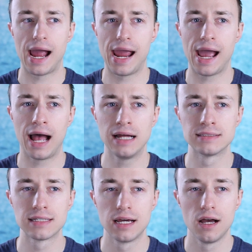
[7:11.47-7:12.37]

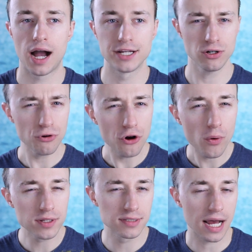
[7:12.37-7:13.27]
And I don't
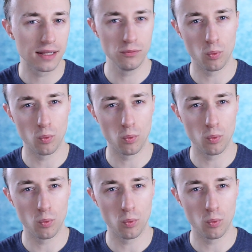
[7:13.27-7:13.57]
know exactly